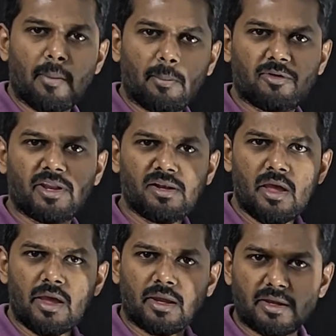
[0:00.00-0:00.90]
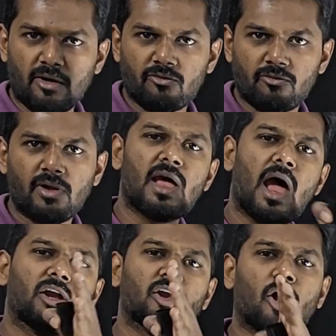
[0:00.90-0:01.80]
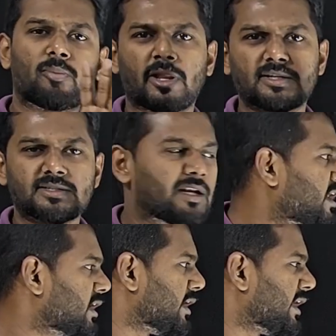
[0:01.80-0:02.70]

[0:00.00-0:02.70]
between f1 and optic center,